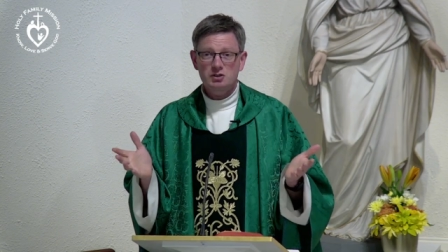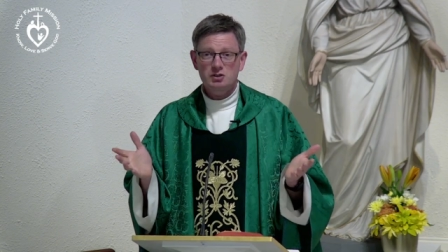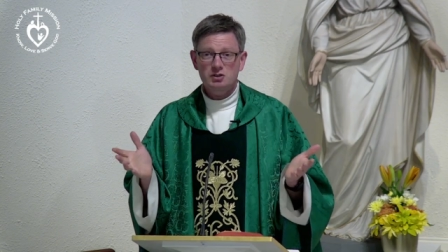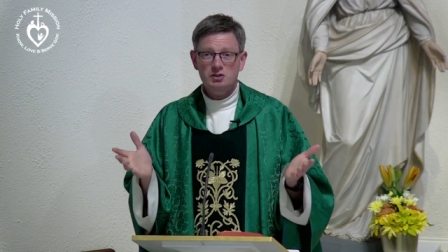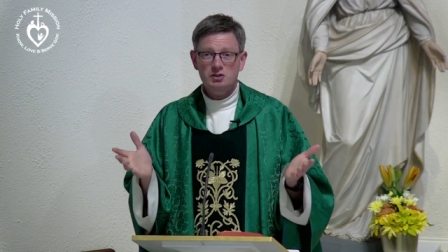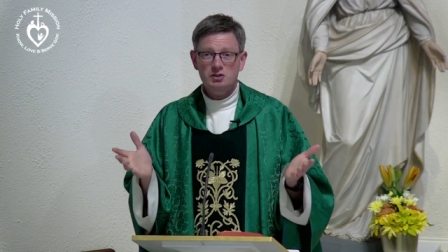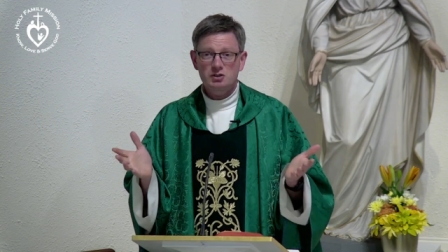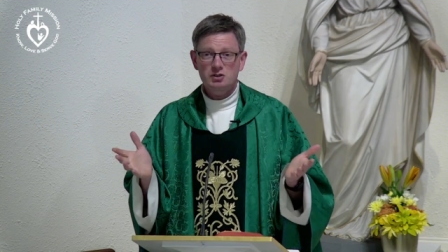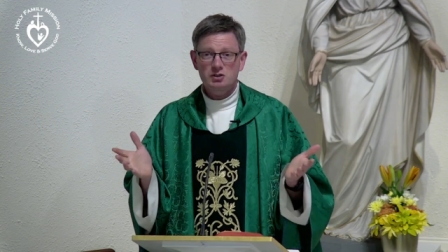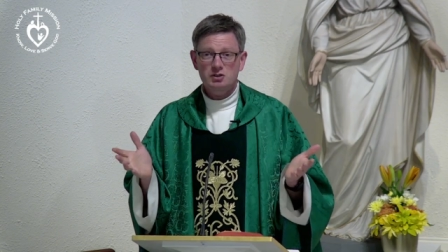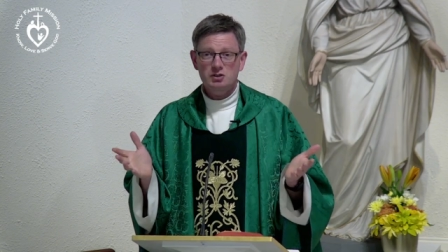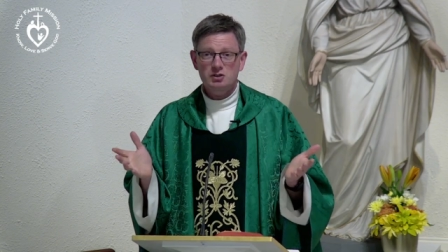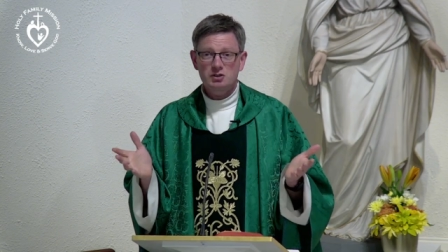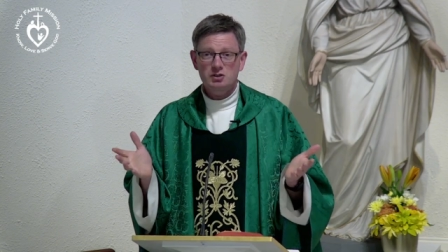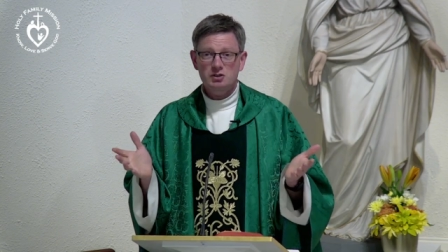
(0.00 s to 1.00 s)
Enjoy
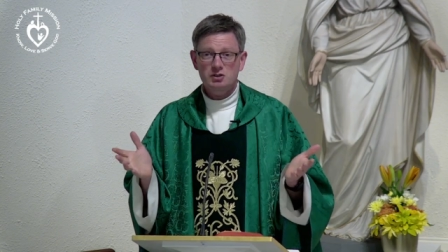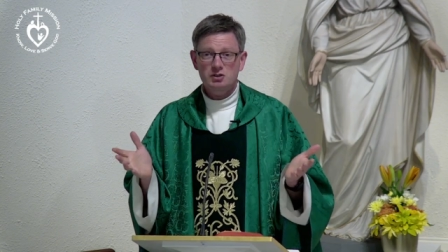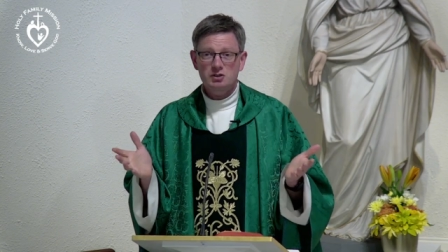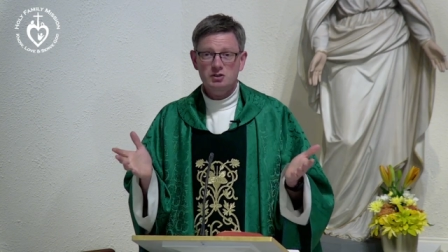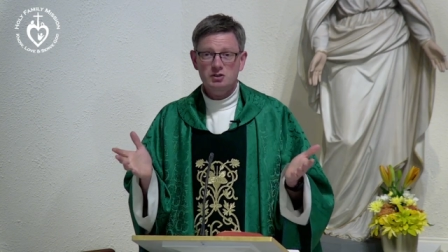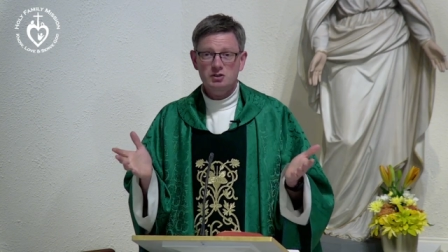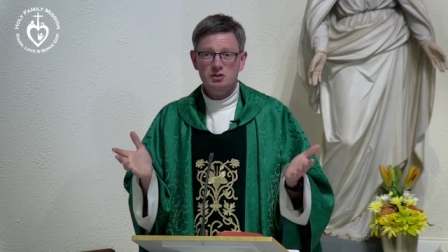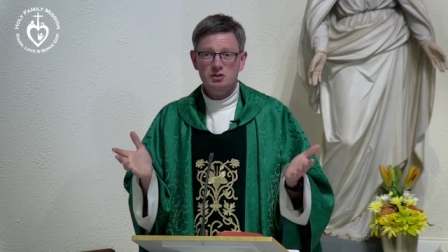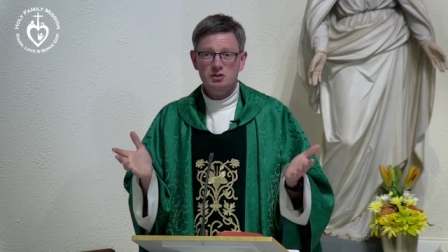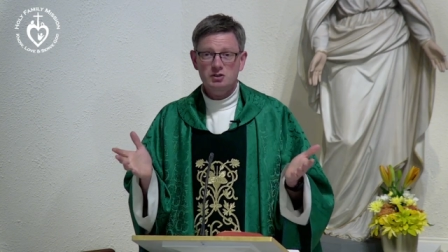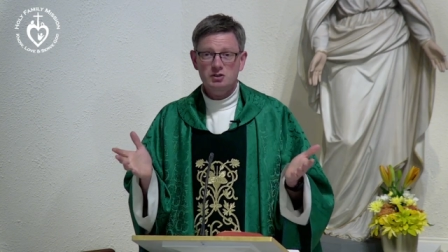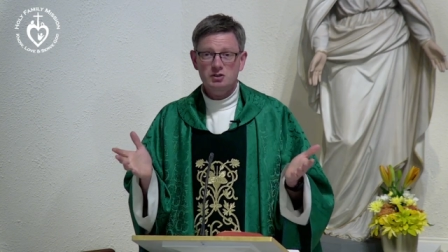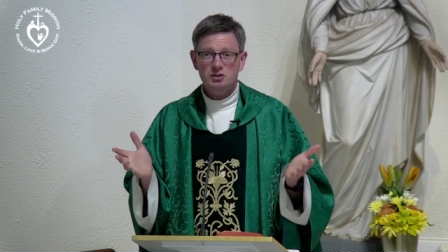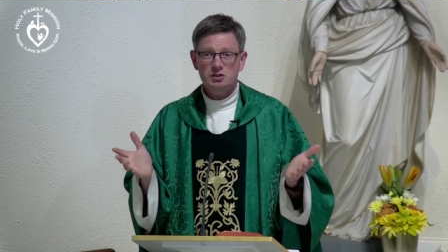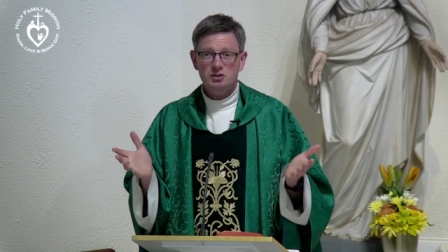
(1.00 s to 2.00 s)
life, please do.
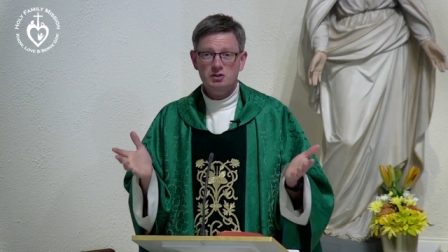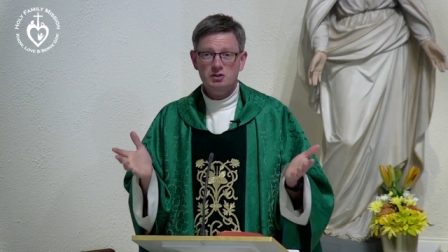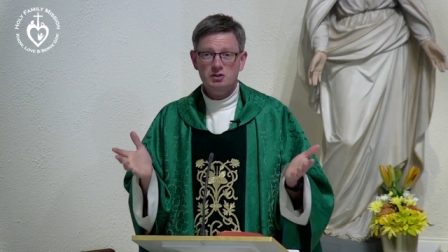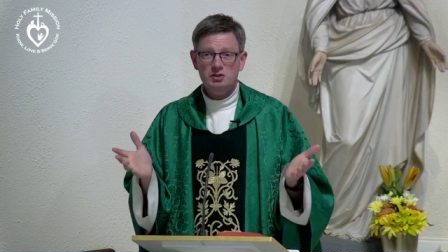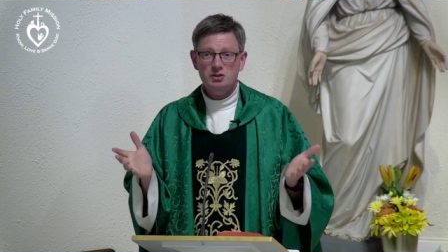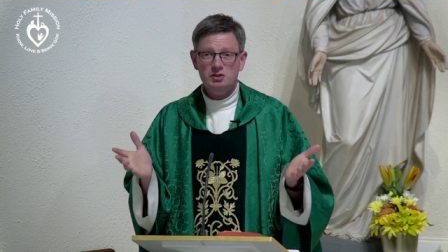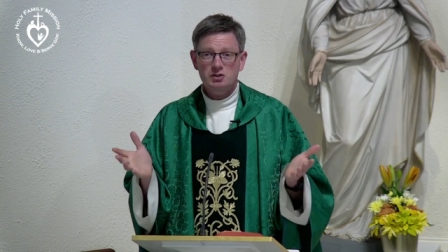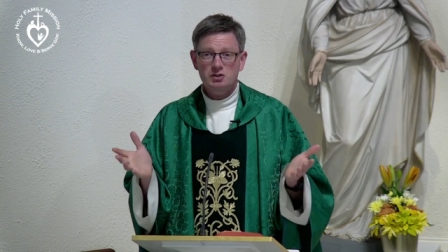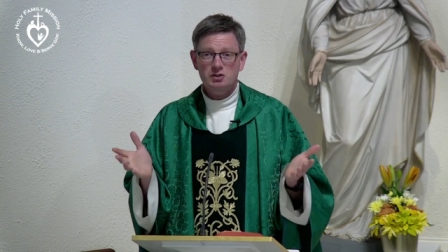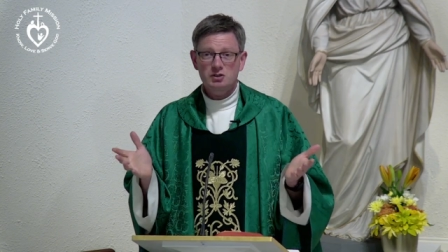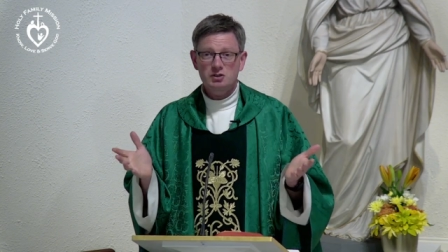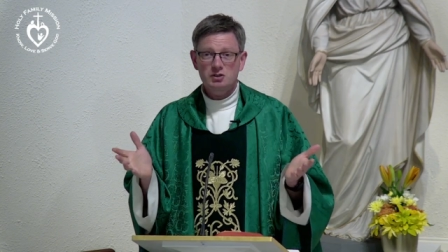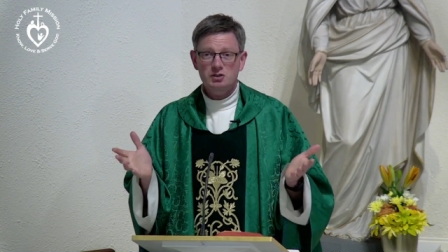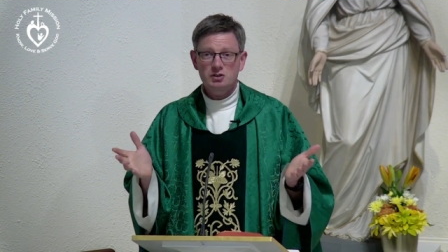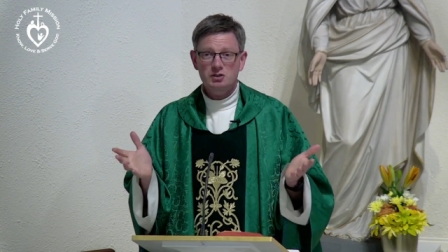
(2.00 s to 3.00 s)

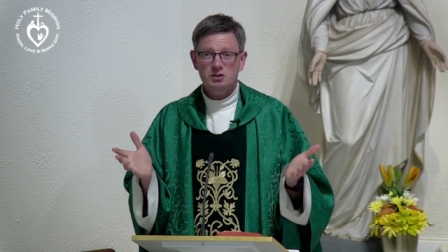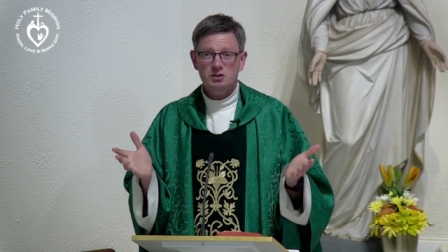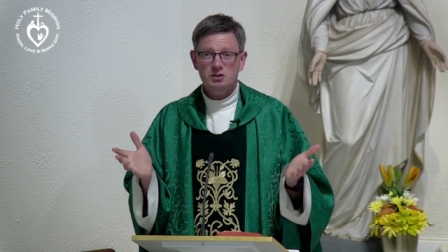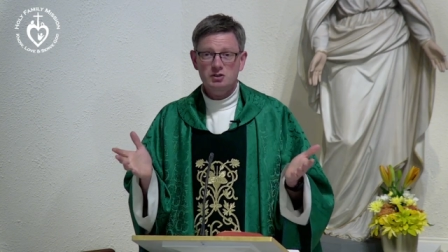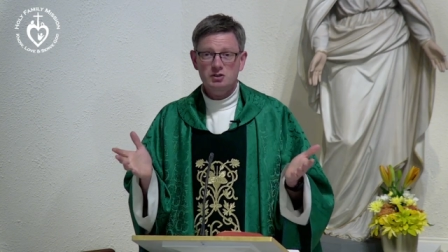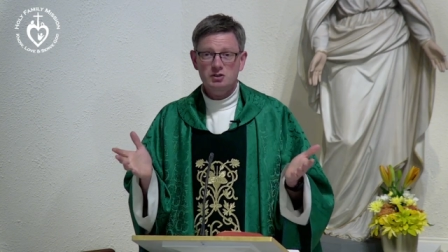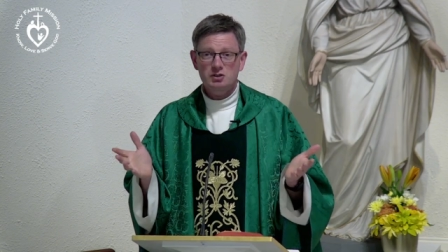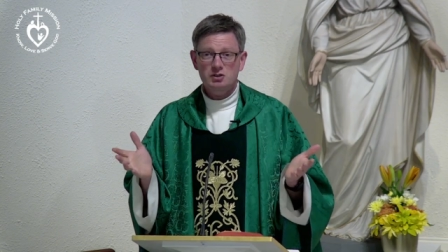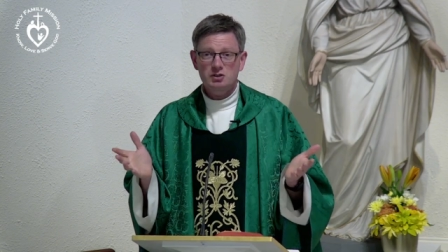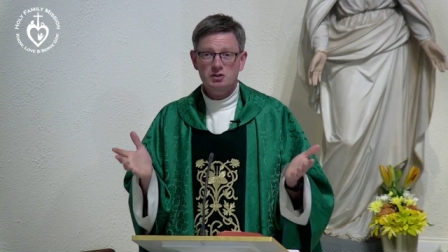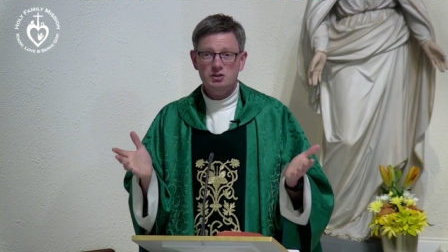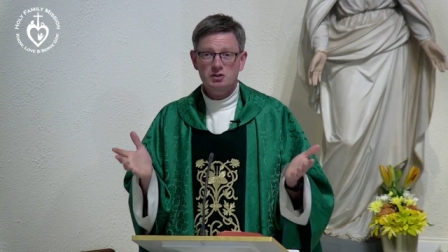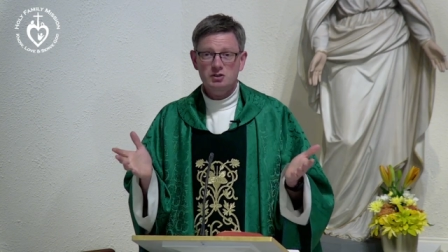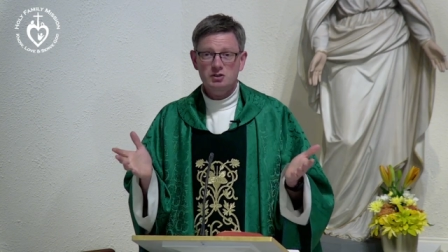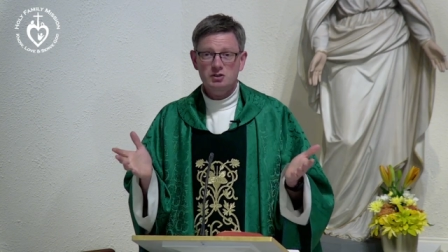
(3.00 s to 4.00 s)
But life is so much
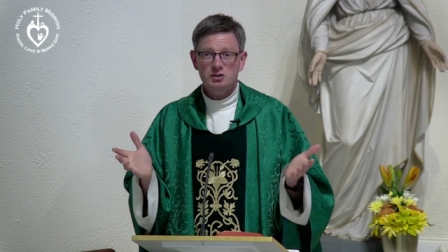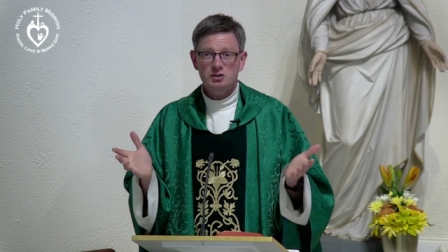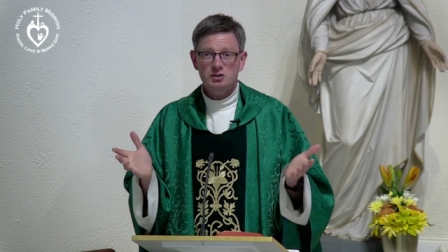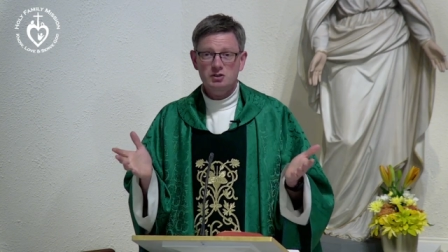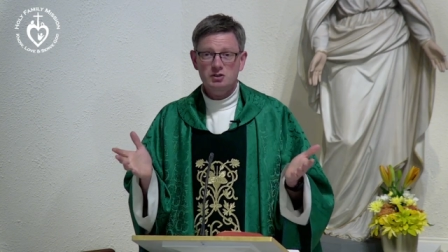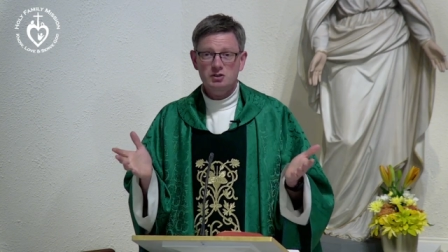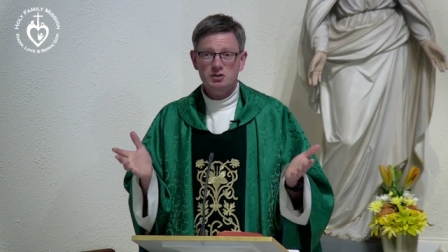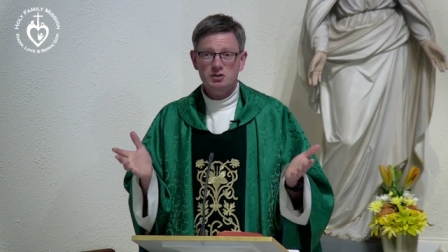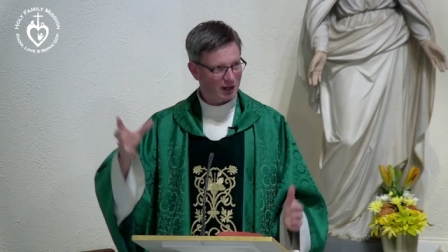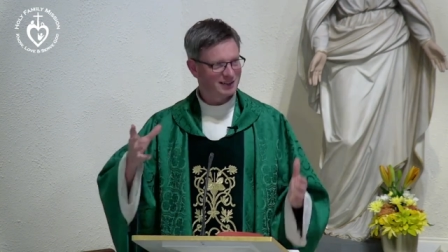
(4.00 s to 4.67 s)
more than those as well.